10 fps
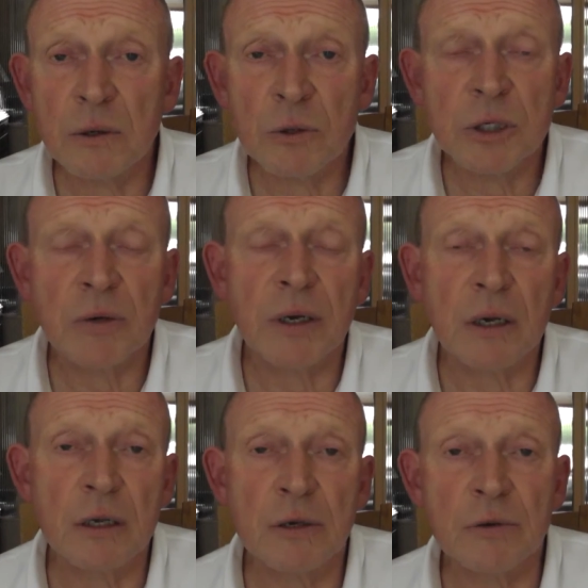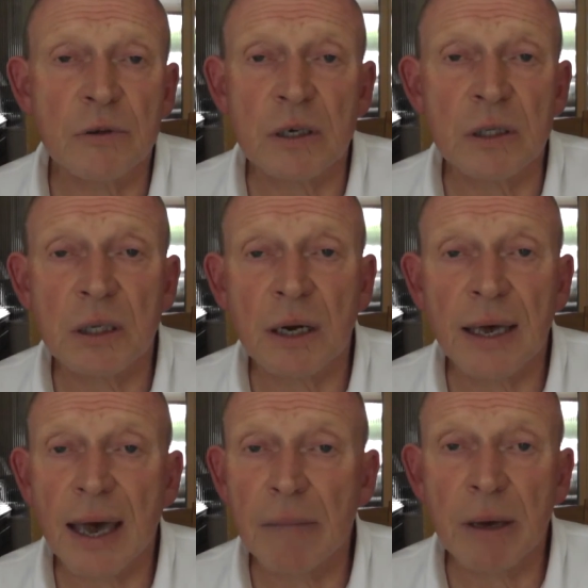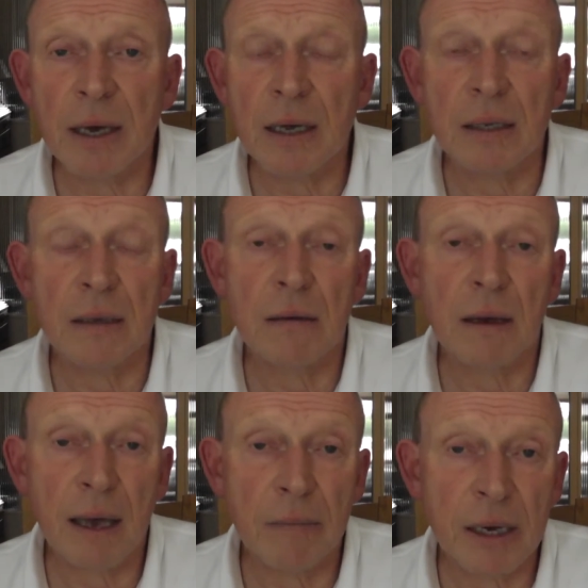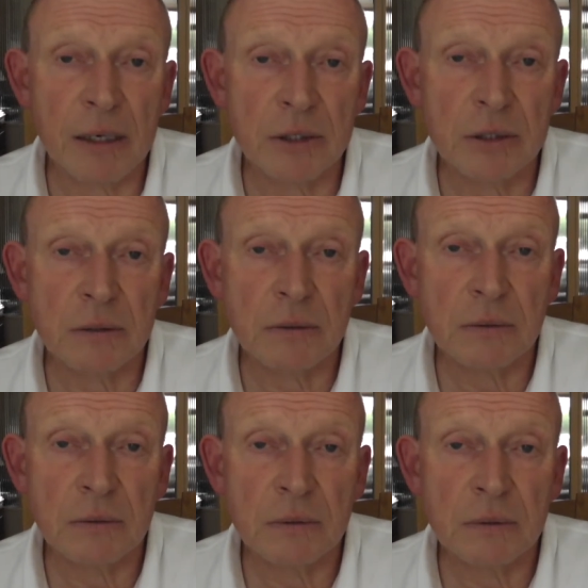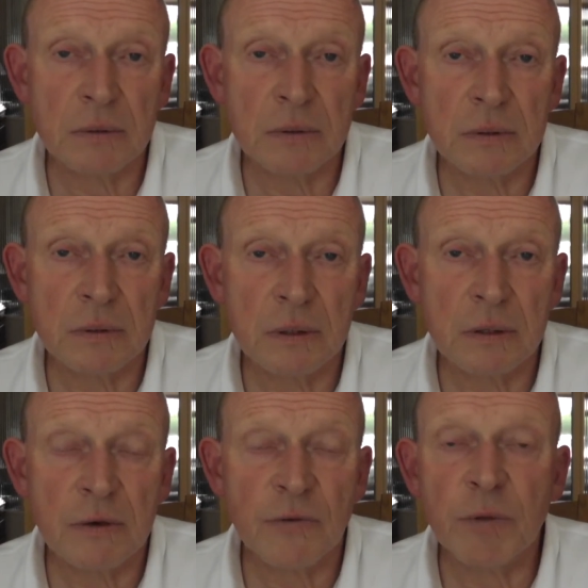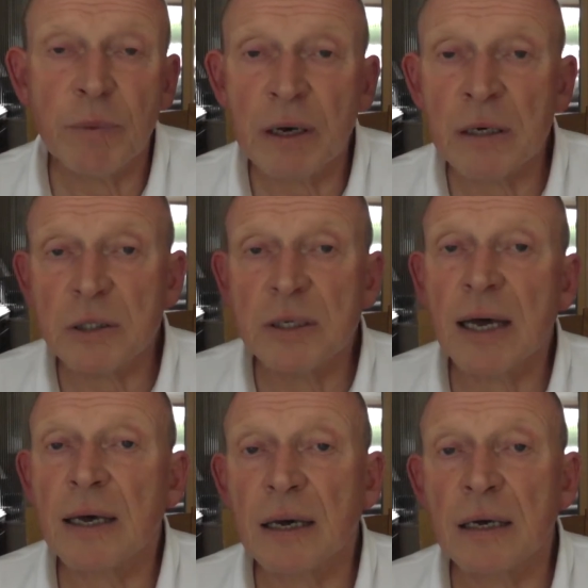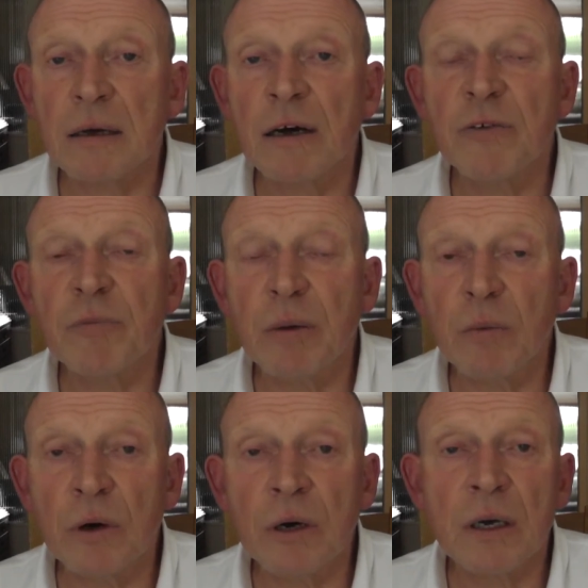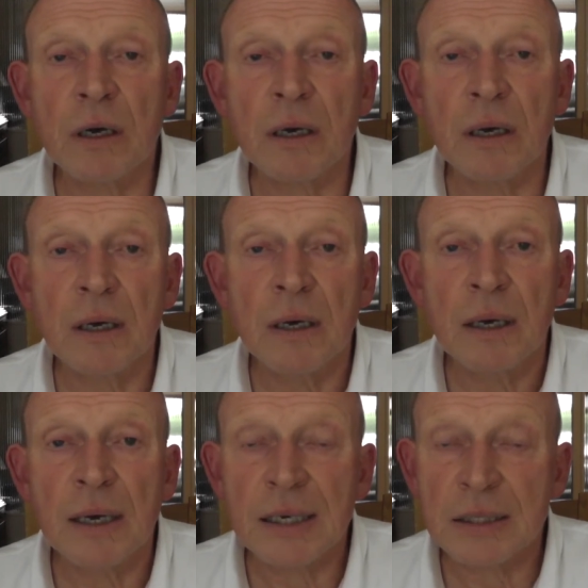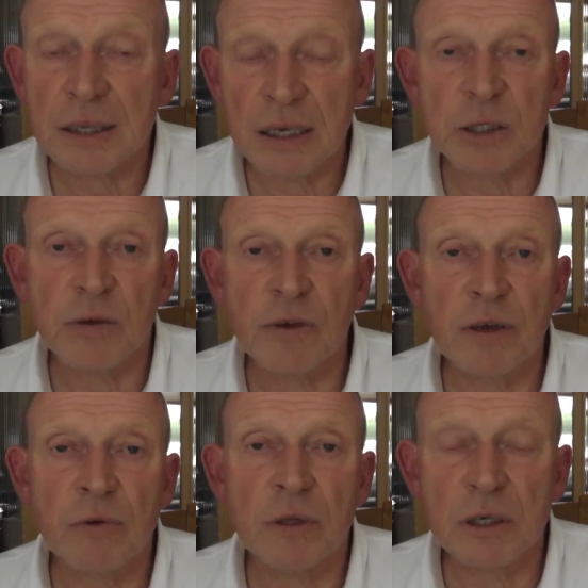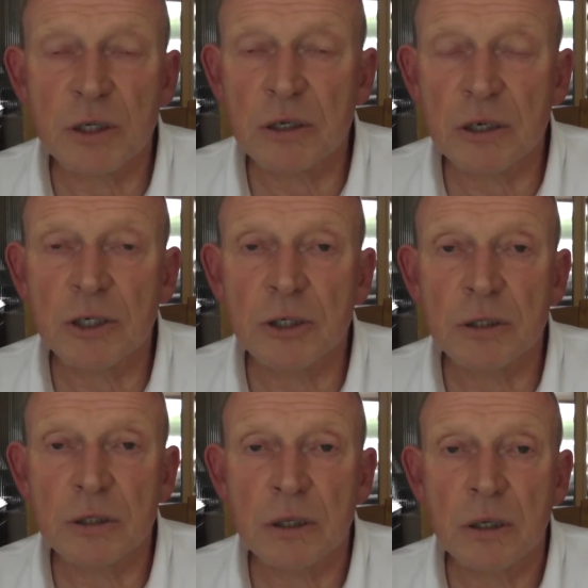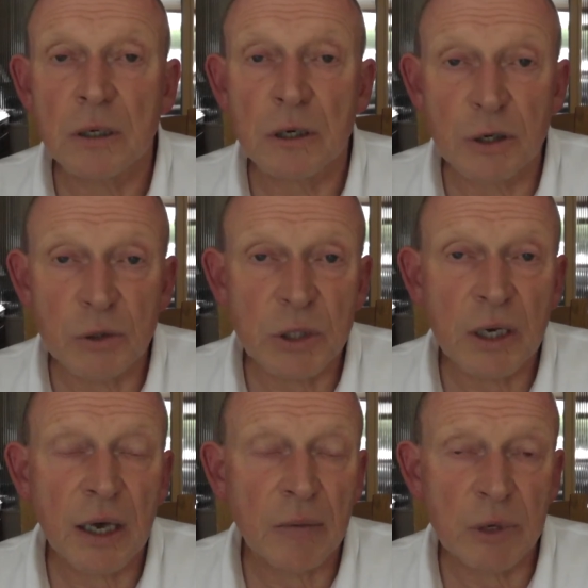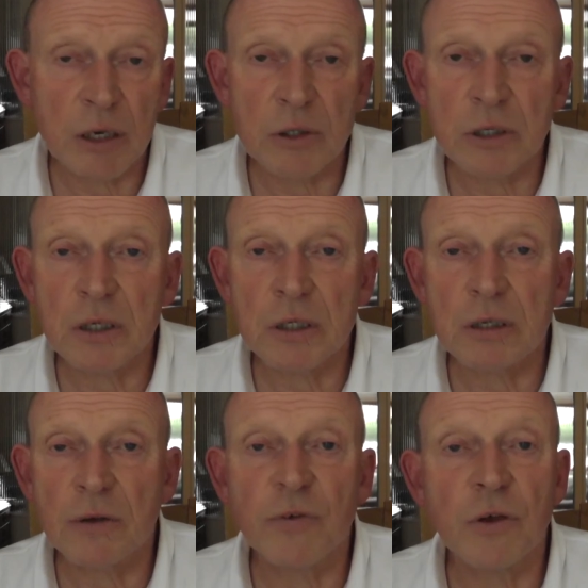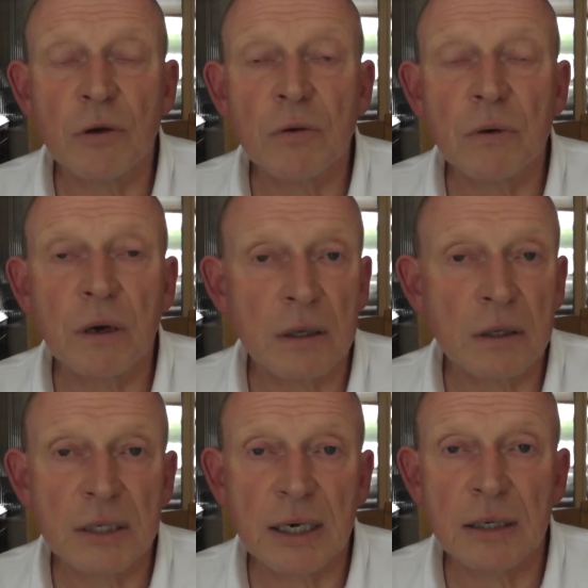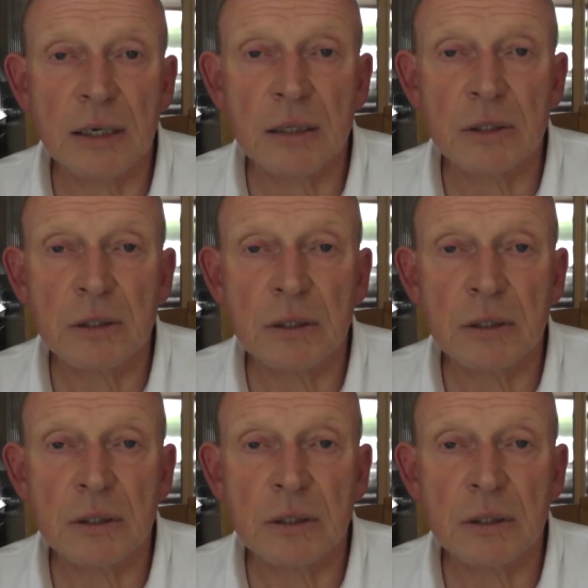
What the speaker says: also include things like ME and MS. For the past decade, I've been working extensively with these conditions, using hypnosis and a few other techniques,